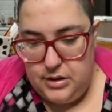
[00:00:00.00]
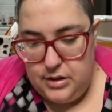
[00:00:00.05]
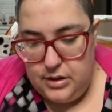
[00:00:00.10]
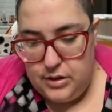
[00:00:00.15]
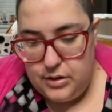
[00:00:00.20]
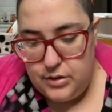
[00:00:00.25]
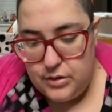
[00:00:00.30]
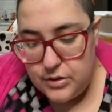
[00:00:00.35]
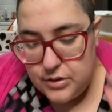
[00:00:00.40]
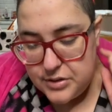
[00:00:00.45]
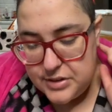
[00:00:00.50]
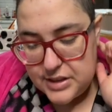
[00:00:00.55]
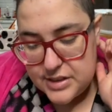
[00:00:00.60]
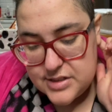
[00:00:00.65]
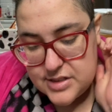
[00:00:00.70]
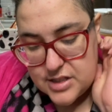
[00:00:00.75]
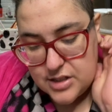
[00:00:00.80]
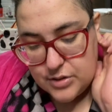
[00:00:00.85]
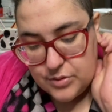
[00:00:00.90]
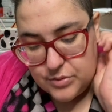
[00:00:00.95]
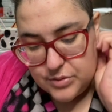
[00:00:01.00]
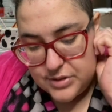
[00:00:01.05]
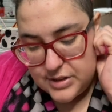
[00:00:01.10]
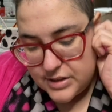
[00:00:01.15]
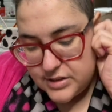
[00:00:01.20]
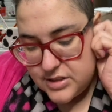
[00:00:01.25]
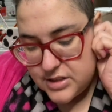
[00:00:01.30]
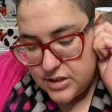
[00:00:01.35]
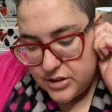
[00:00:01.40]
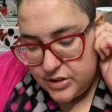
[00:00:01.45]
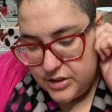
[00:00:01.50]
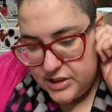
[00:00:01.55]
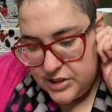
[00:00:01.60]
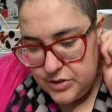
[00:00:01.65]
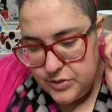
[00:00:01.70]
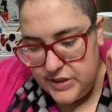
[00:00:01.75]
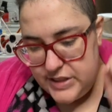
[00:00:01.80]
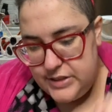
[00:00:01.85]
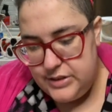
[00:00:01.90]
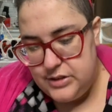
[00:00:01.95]
Oh, that's cute. That's
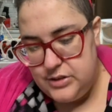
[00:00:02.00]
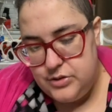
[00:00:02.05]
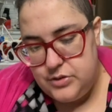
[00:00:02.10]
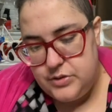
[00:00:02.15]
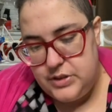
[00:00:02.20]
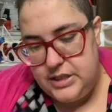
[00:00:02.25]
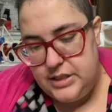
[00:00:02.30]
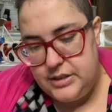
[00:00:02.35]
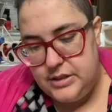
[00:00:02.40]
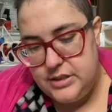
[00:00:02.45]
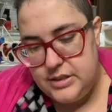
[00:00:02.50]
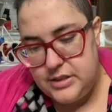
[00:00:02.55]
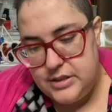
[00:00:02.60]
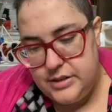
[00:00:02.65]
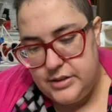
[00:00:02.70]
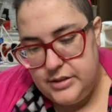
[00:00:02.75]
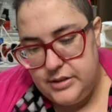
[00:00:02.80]
holiday drinks.